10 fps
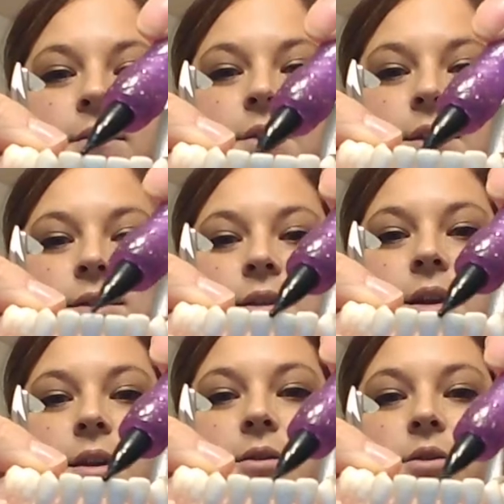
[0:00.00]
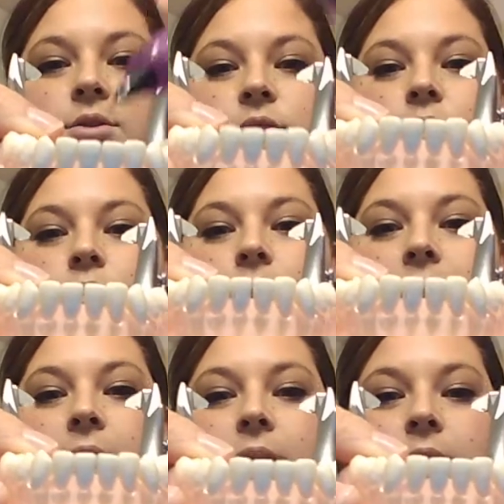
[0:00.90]
of these teeth, so
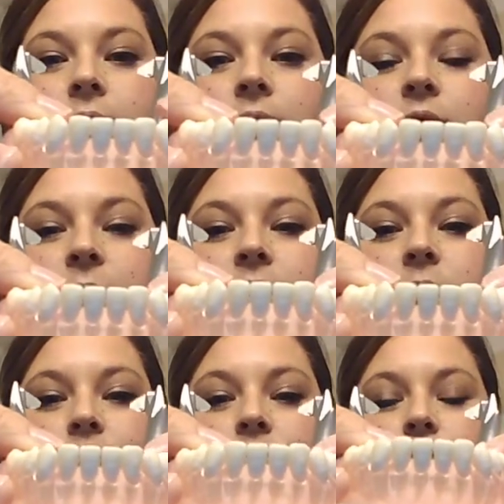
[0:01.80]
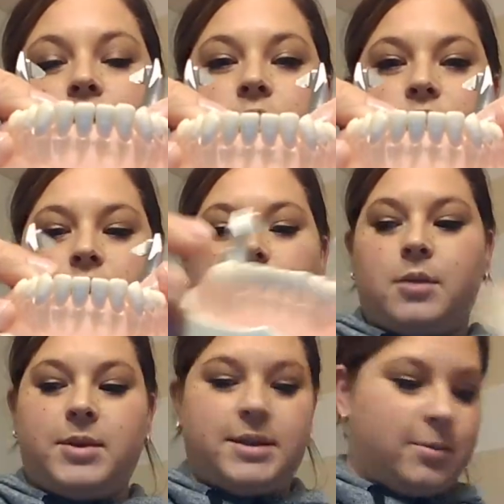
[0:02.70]
I have made them larger on
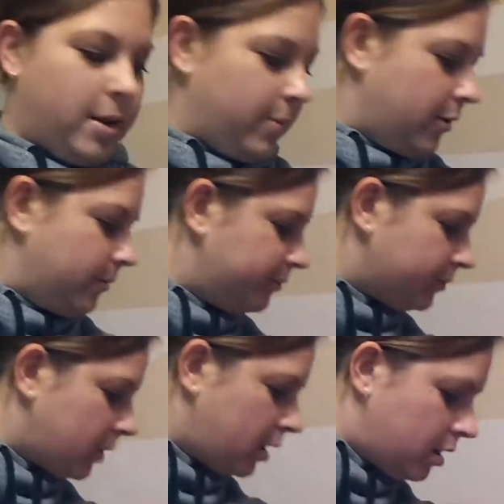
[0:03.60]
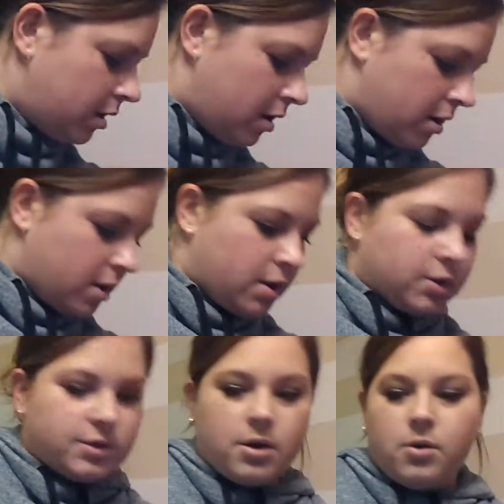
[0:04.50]
a piece of paper.
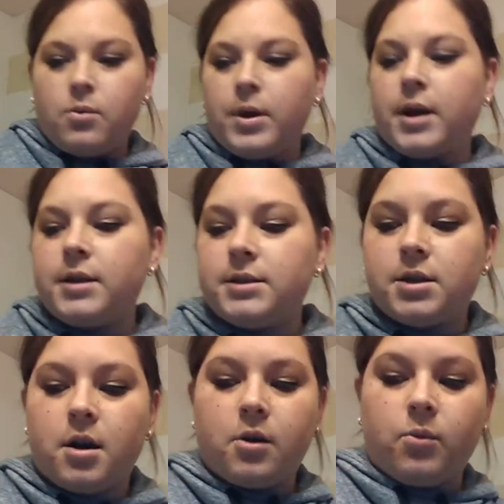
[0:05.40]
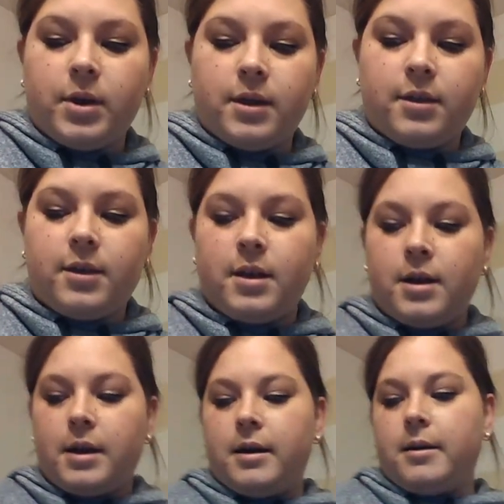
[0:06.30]
So we're going to start with
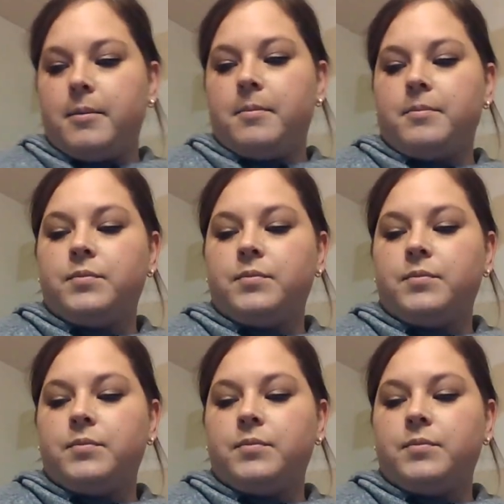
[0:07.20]
a